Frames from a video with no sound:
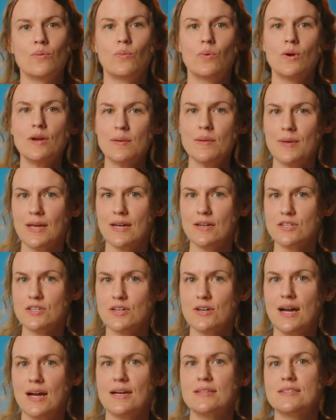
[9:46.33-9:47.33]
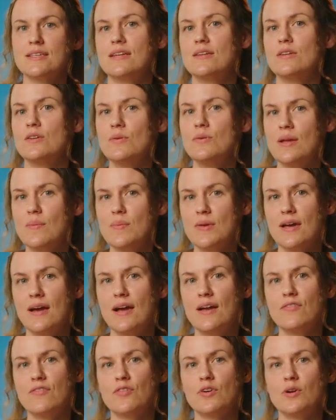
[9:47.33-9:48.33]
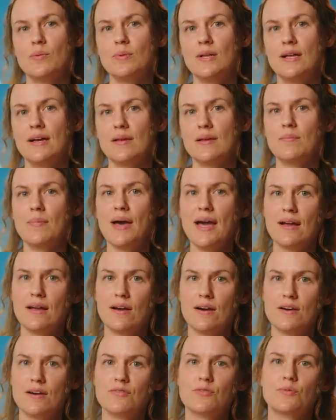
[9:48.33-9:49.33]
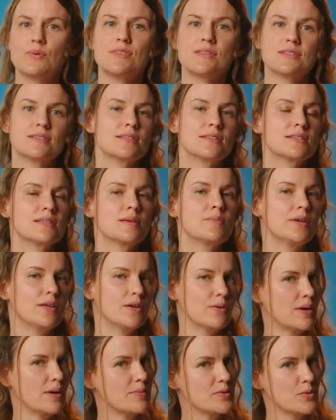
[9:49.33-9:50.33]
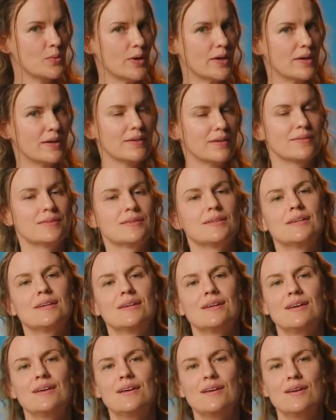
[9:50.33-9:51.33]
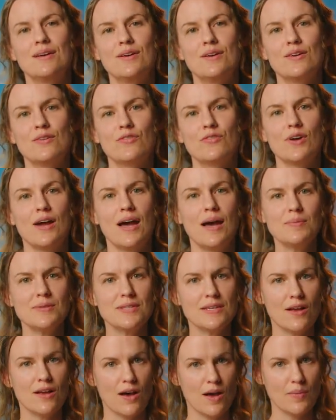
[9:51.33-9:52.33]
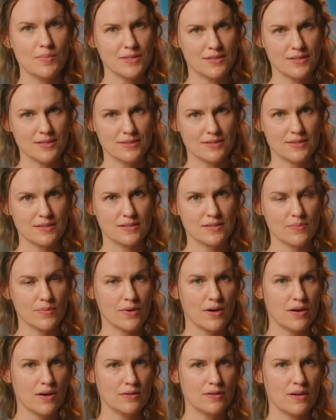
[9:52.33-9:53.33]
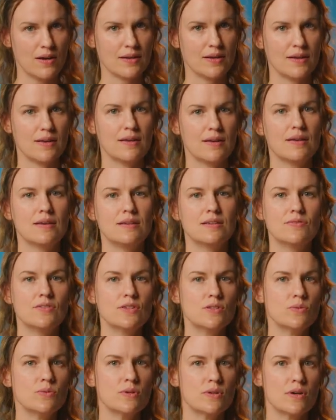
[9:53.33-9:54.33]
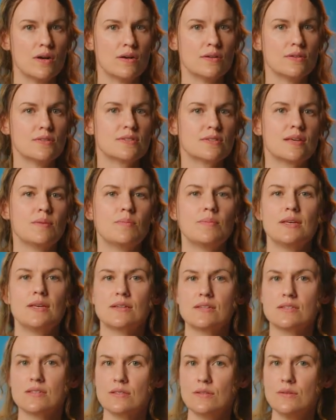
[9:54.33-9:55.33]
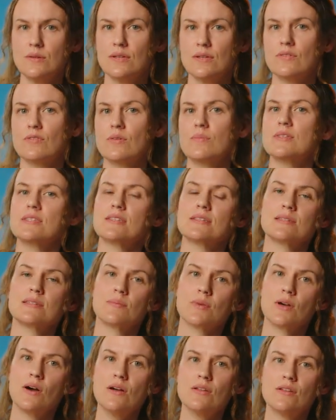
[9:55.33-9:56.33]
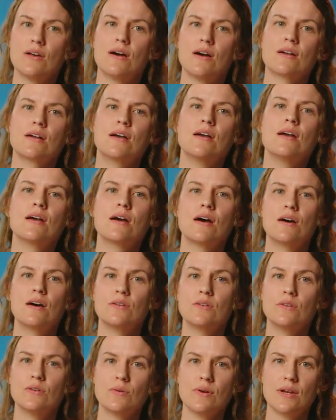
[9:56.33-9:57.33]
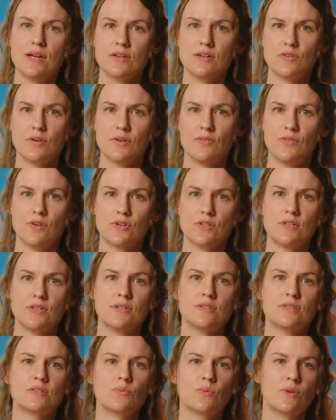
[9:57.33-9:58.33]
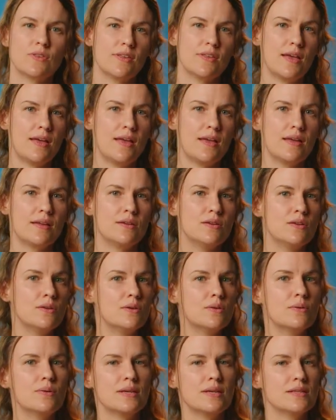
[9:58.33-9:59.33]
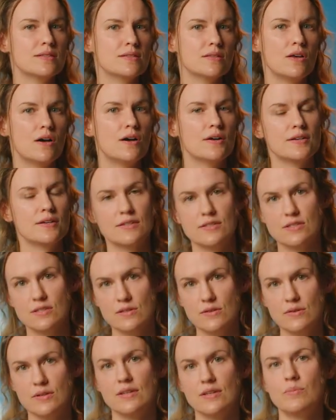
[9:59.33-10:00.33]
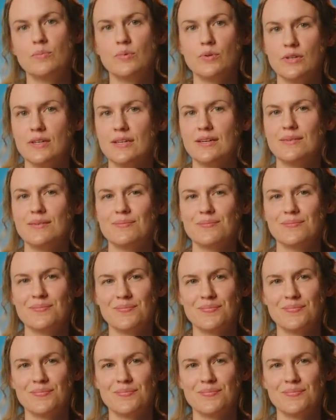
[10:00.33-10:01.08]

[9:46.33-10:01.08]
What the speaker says: Work Manager adds a new API for applying back-off when the system interrupts work. For apps that opt into system call logging, individual calls can be excluded from the system call log on newer Android versions with a new isLogExcluded Boolean.